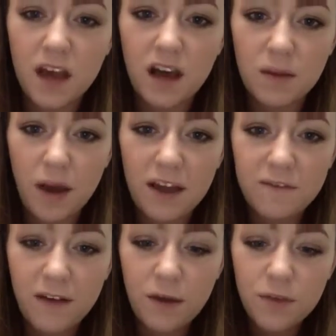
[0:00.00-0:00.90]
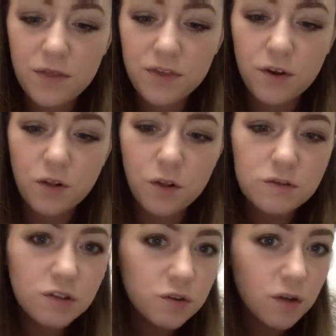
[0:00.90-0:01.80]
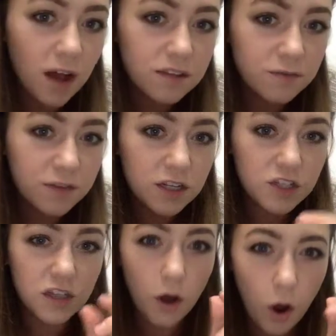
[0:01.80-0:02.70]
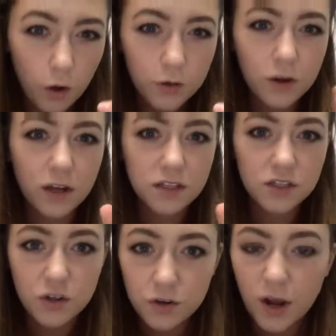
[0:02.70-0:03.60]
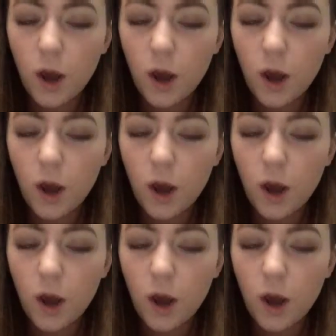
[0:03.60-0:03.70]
I found that the closer you got to finishing, the harder it got to turn.